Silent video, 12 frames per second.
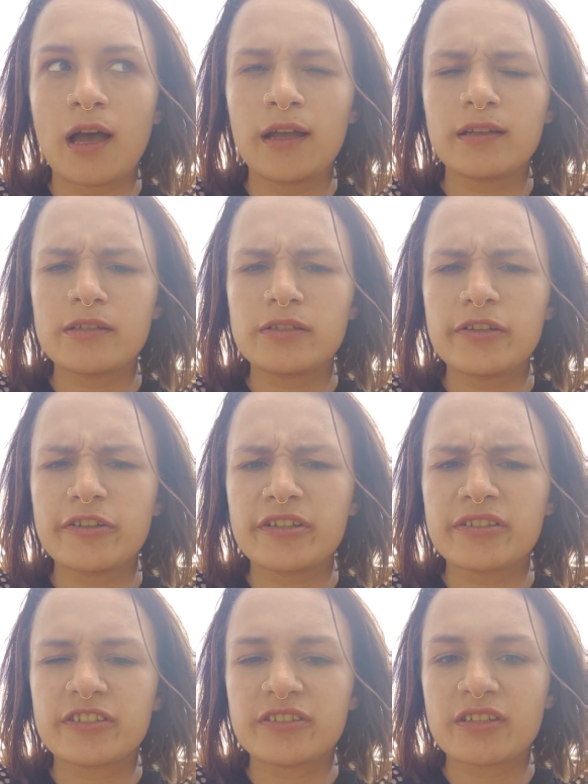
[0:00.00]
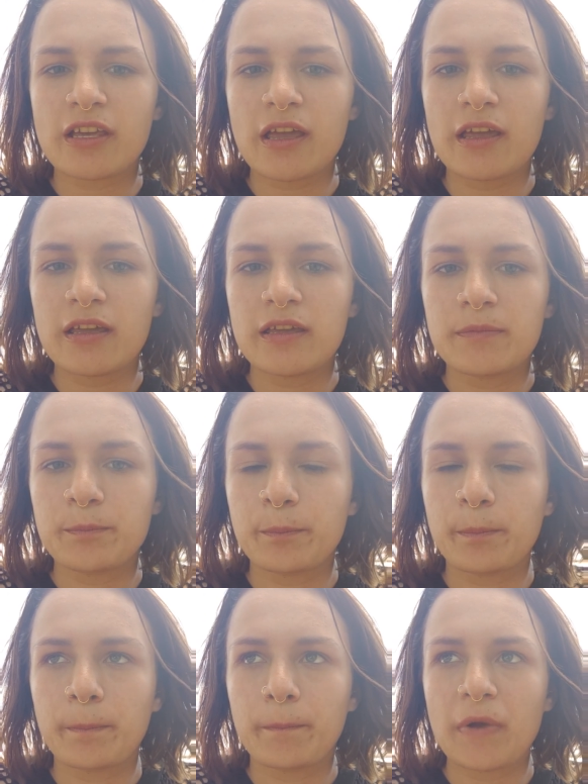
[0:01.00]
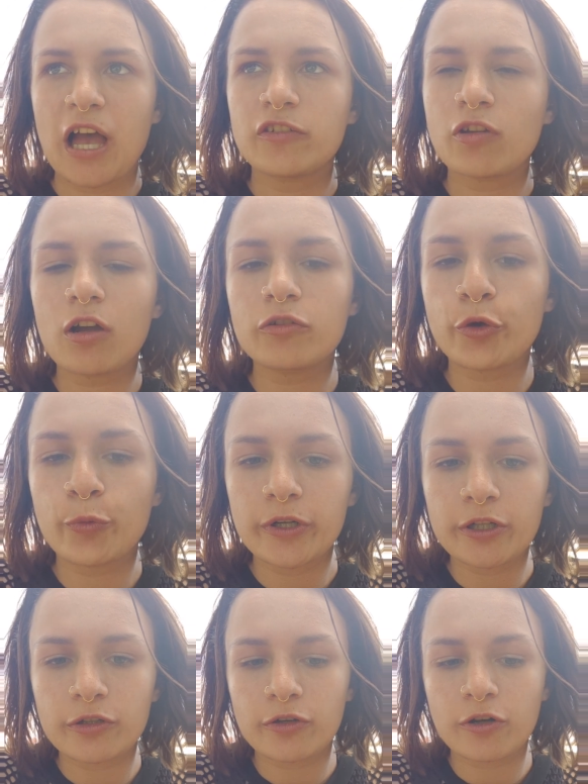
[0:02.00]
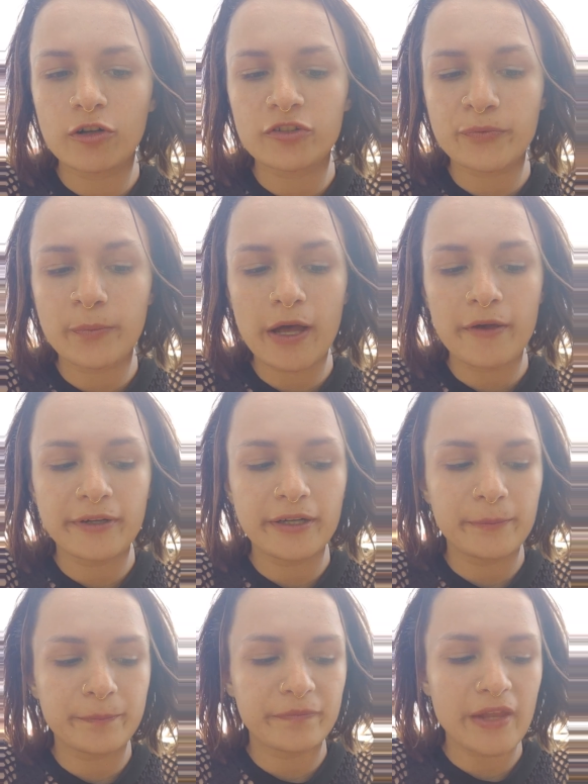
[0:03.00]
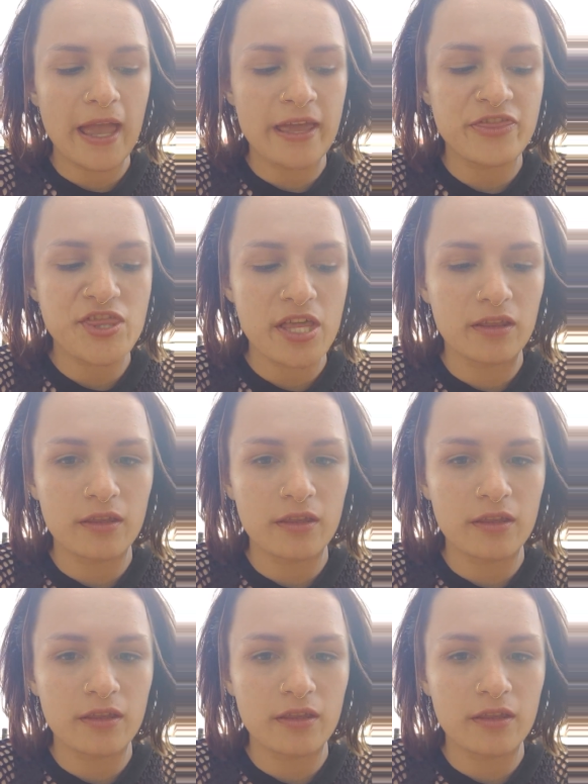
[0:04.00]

I guess you could say I talked to one of the girls about it, and